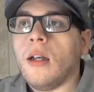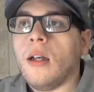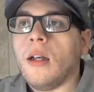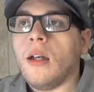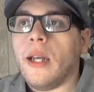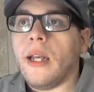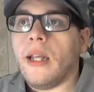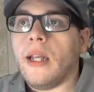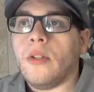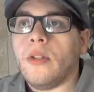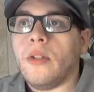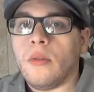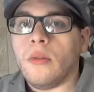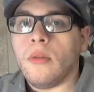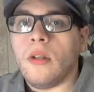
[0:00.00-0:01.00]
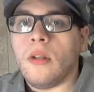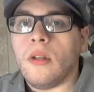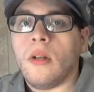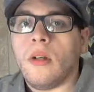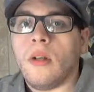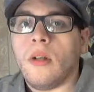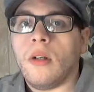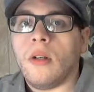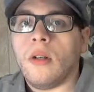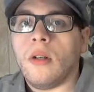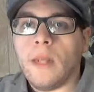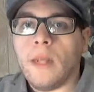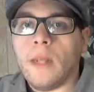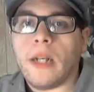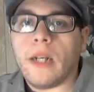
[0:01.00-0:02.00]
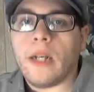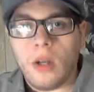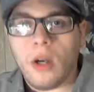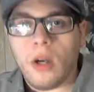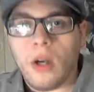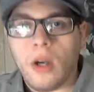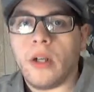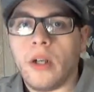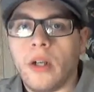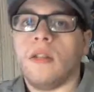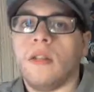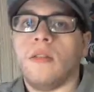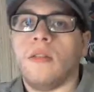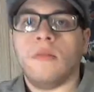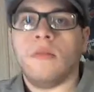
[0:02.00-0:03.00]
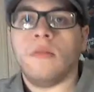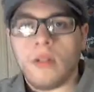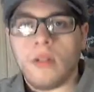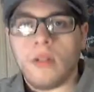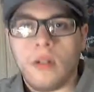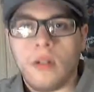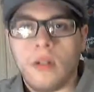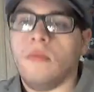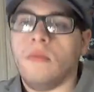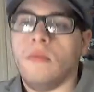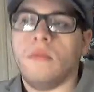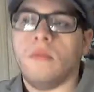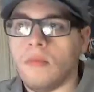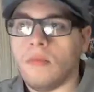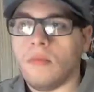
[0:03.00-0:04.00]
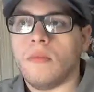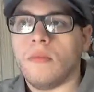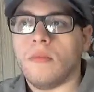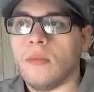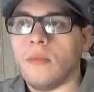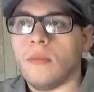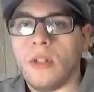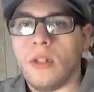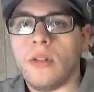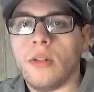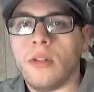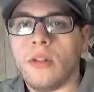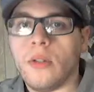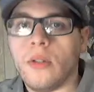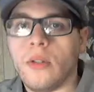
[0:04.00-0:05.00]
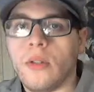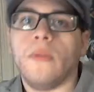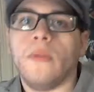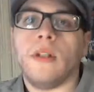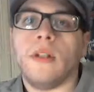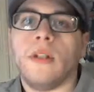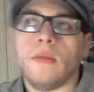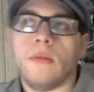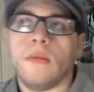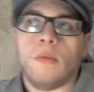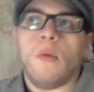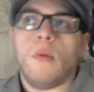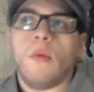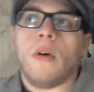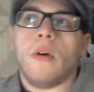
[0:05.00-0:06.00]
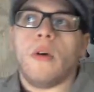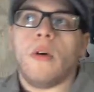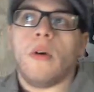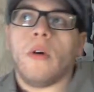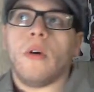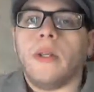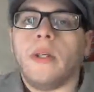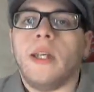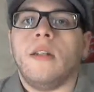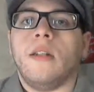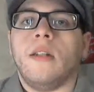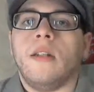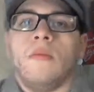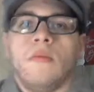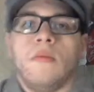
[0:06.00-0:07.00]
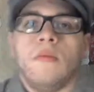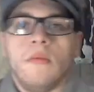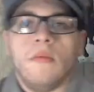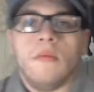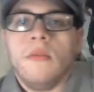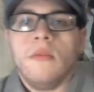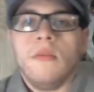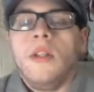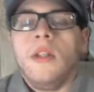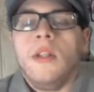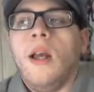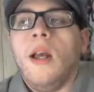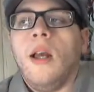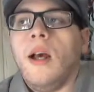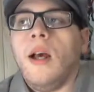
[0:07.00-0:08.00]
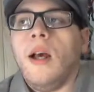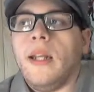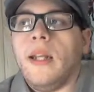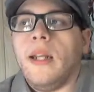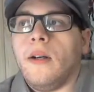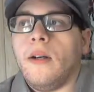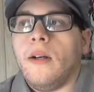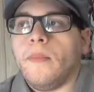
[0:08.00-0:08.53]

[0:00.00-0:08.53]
And they show Snow opening a box of heart, and she's hunched over in remorse of doing it. And now,